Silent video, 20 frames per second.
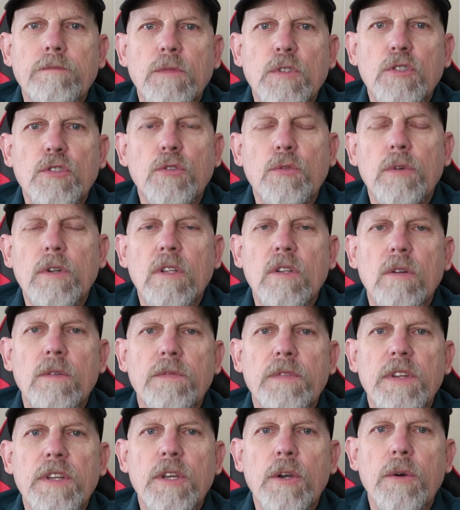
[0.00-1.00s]
Just doing a little
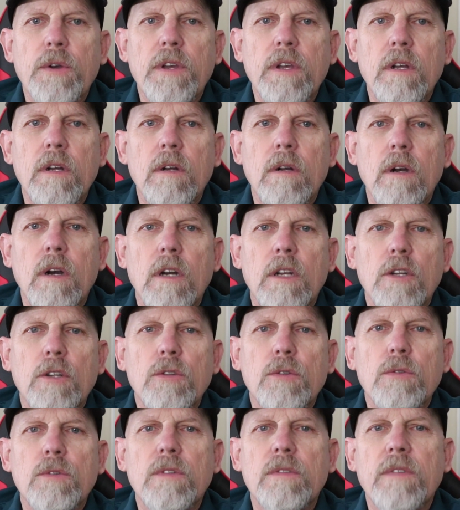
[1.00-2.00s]
video here on a
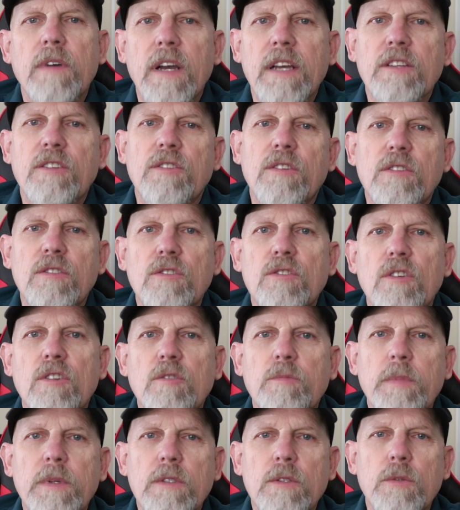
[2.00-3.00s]
new device that's
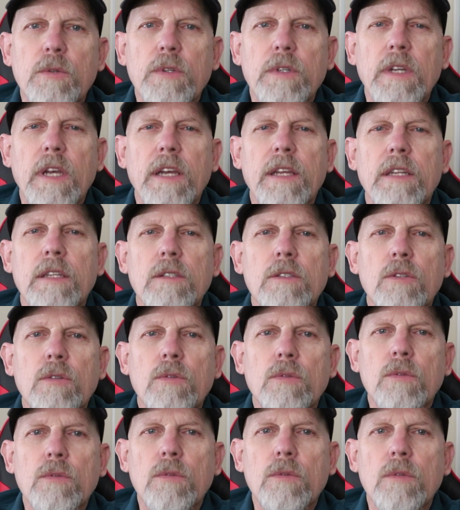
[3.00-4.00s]
just been created
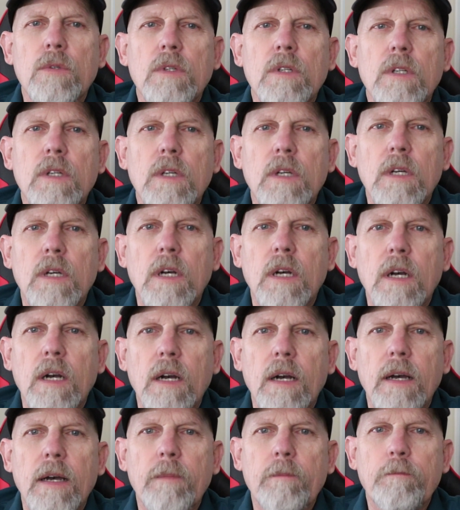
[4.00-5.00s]
to
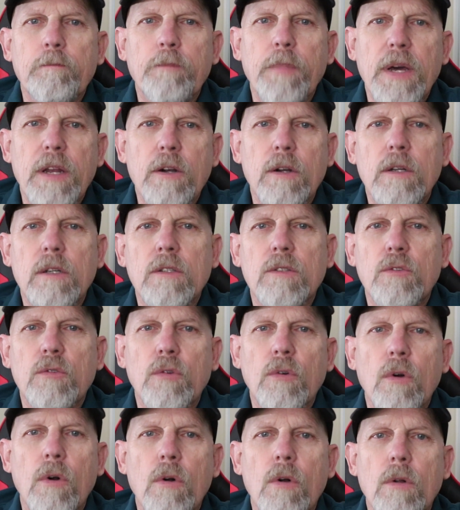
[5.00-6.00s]
better
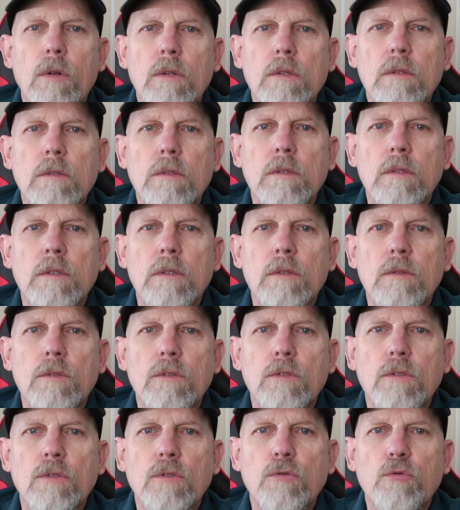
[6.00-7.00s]
control
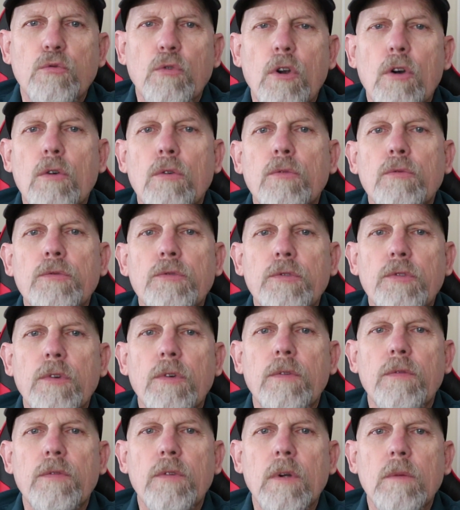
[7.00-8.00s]
drones
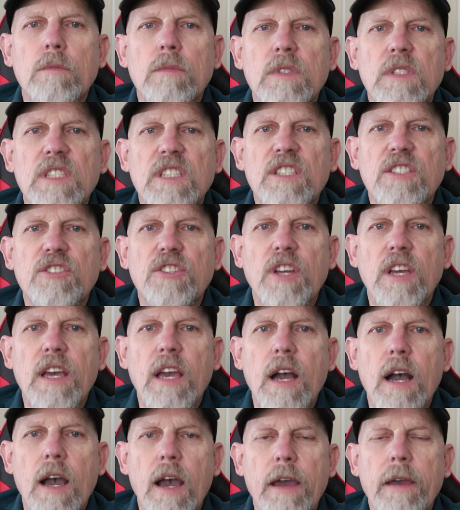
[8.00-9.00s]
from
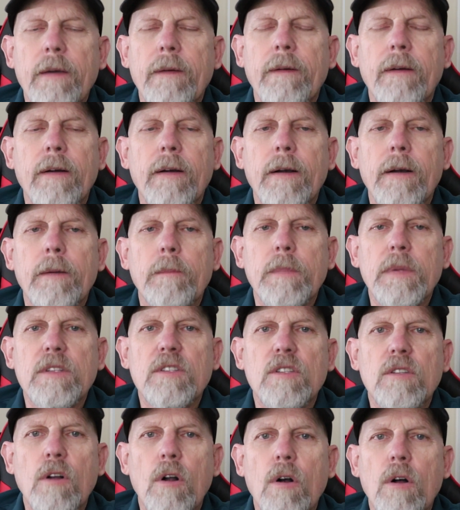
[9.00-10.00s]
DJI.
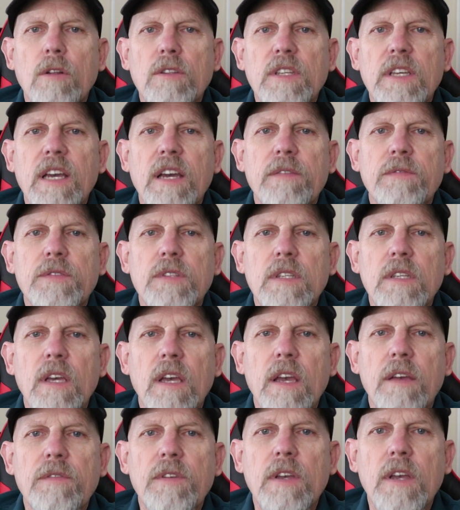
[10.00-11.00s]
It's called the FT
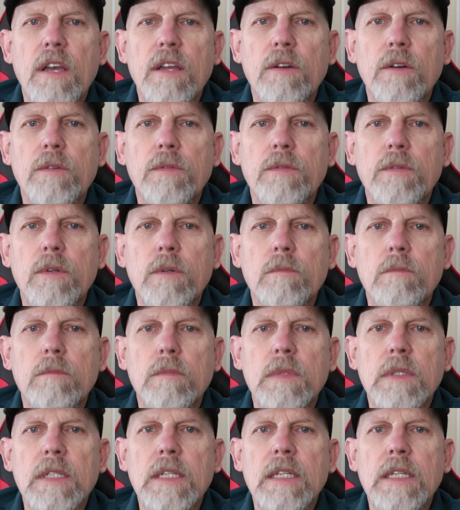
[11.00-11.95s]
Aviator from